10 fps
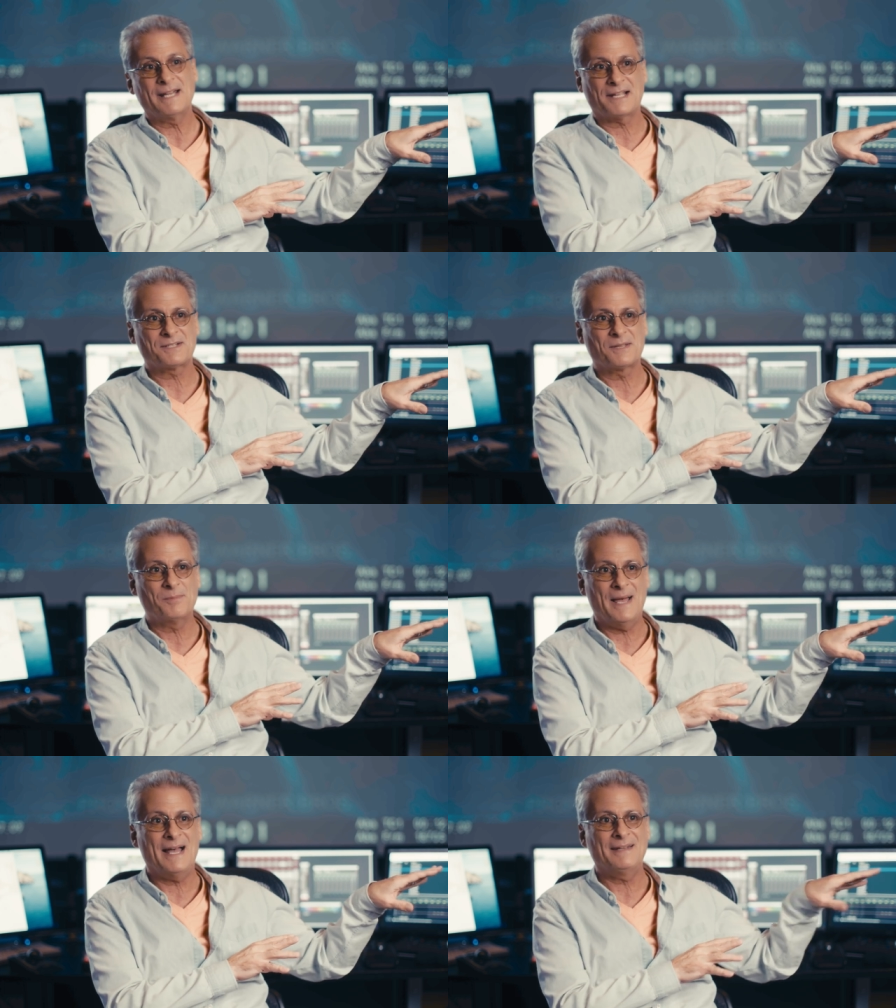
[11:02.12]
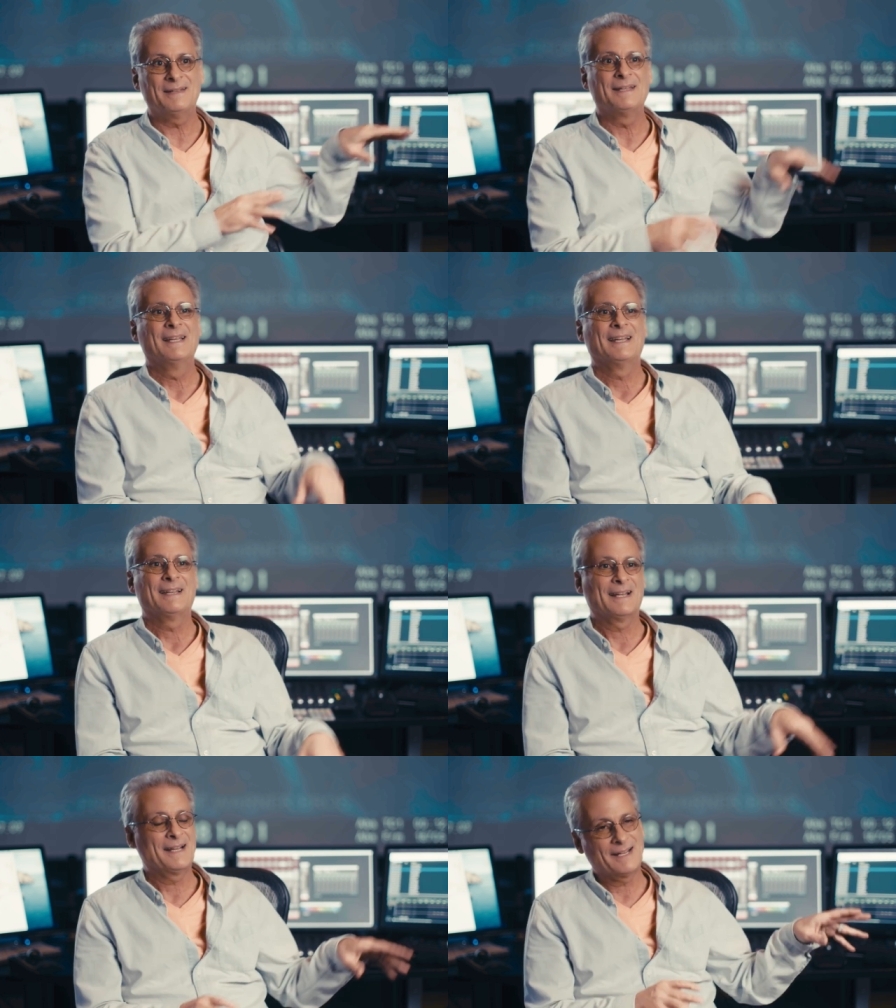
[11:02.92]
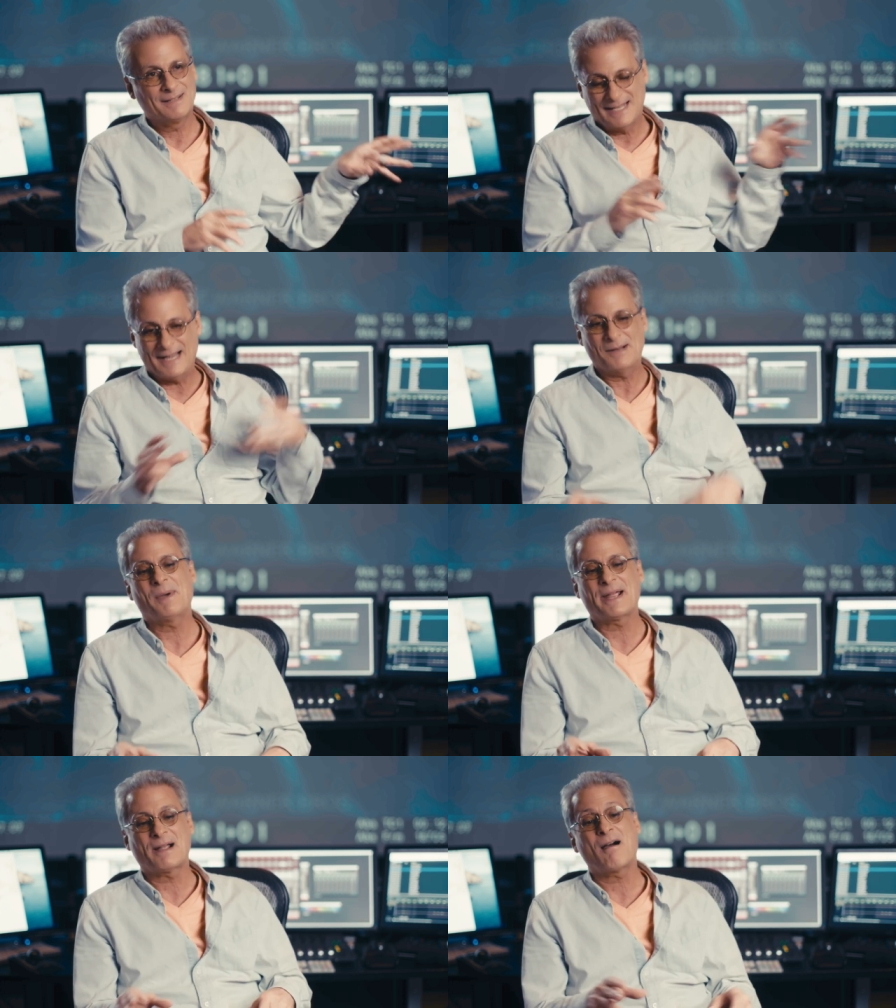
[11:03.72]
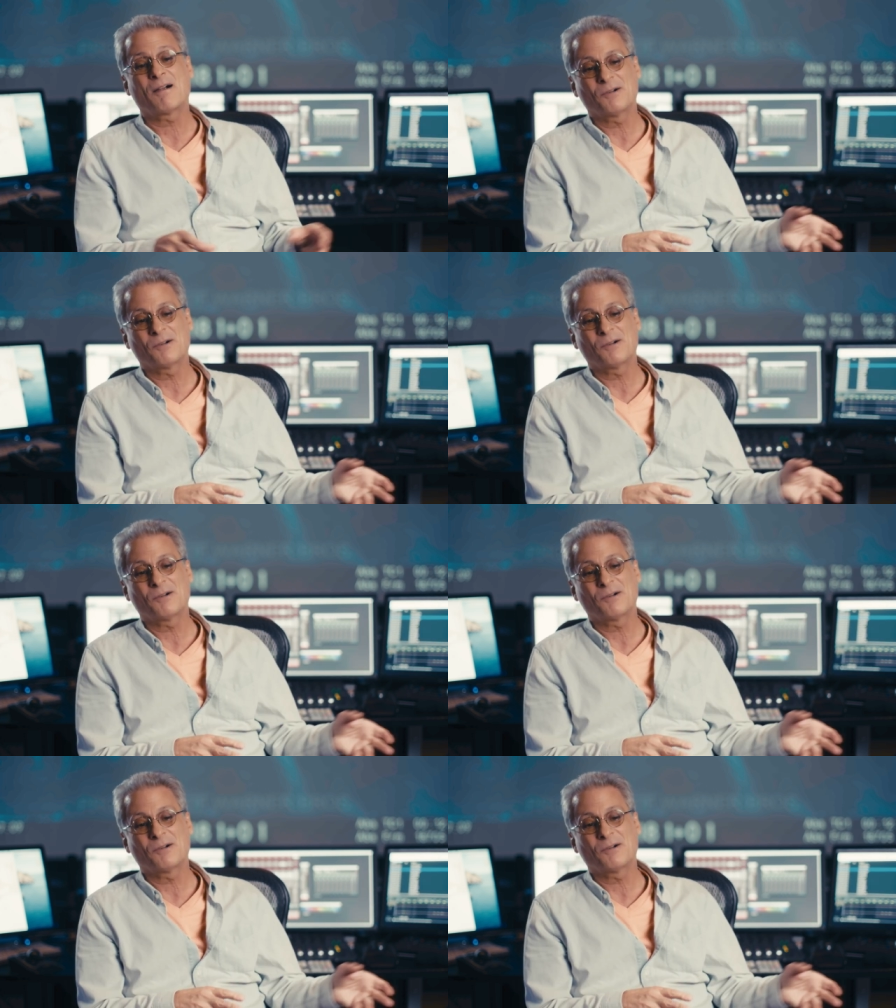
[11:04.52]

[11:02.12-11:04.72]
next to the bed and I'd get in my car